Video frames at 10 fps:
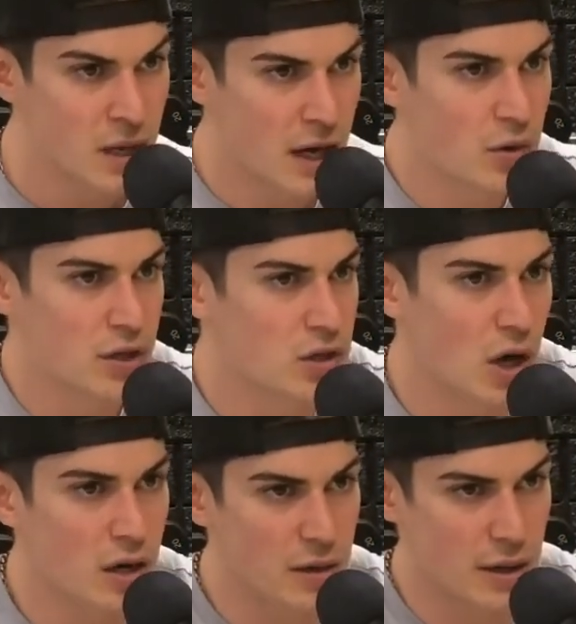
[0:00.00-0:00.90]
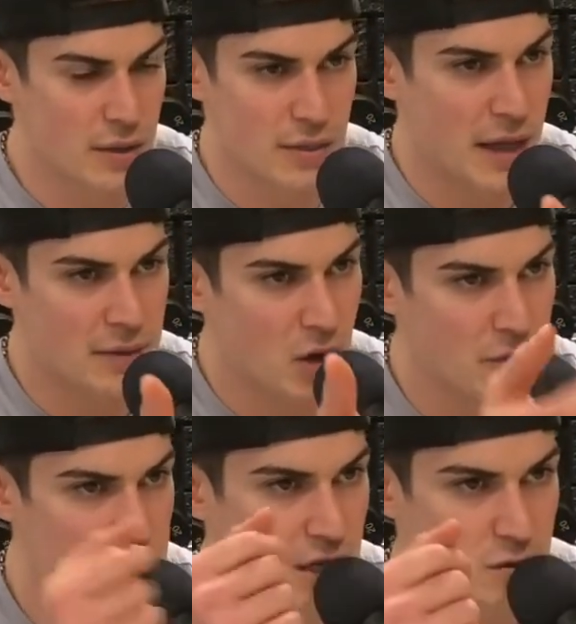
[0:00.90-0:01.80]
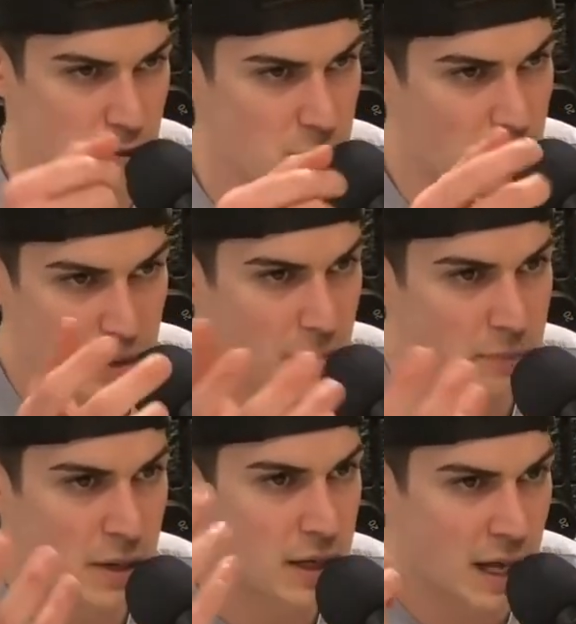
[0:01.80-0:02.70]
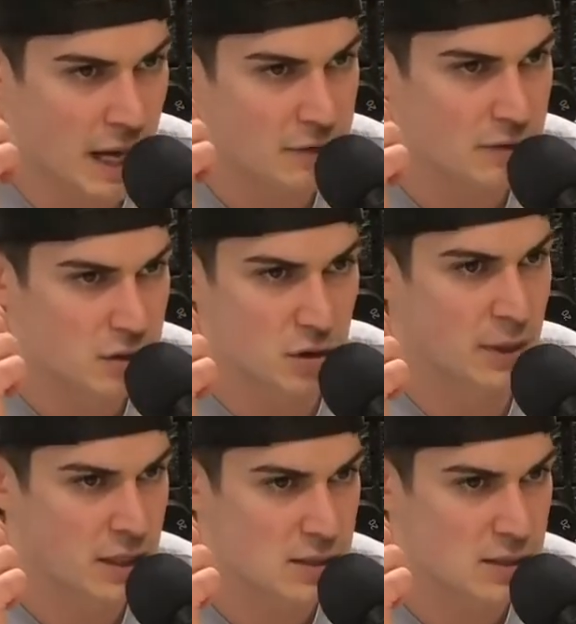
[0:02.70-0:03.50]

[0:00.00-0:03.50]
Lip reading: I know. And you talk. That conversation was probably a minute and a half, 2 minutes.